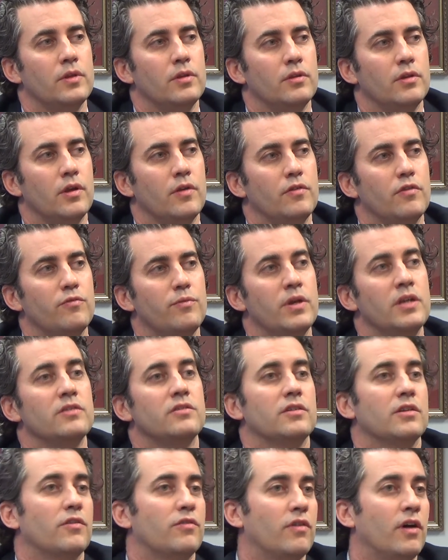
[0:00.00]
if you've been
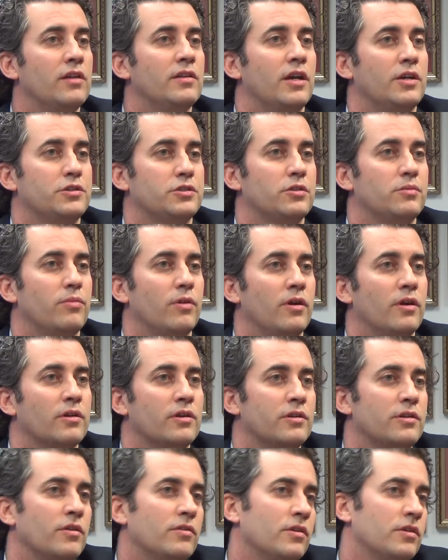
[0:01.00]
to the Ifran National Park,
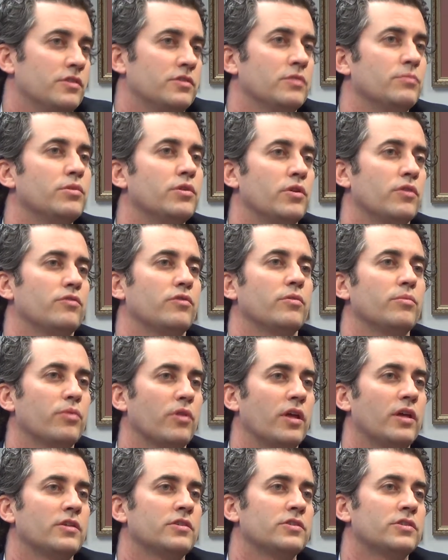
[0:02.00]
you know that it's a beautiful
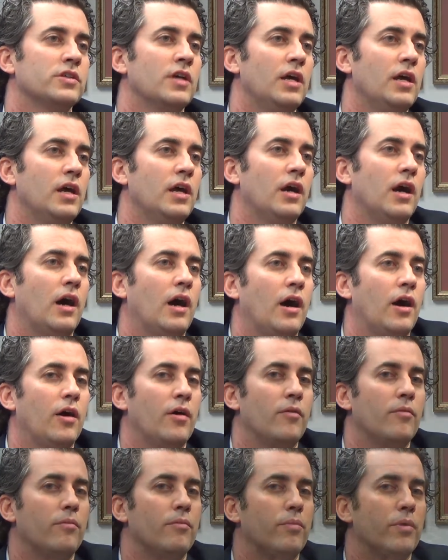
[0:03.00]
place,
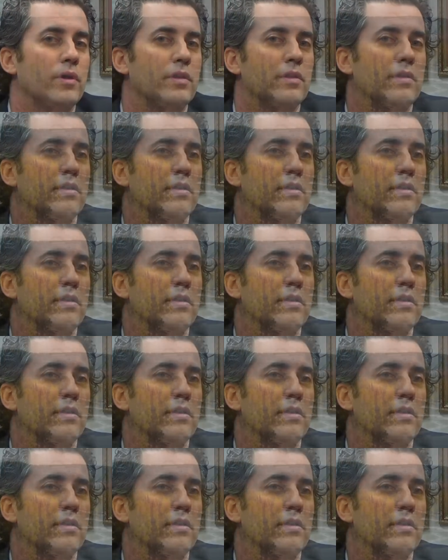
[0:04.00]
but